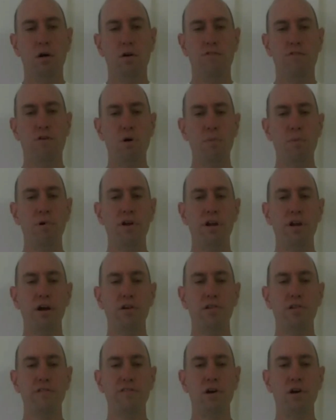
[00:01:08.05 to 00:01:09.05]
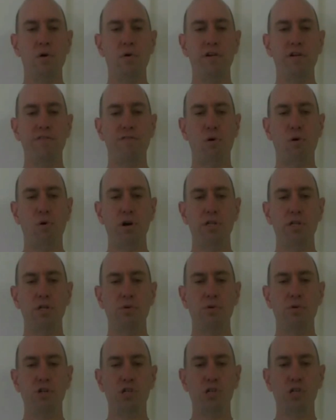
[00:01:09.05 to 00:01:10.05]
Four more years of going forward
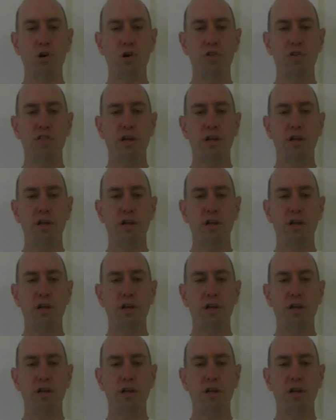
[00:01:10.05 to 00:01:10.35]
to ensure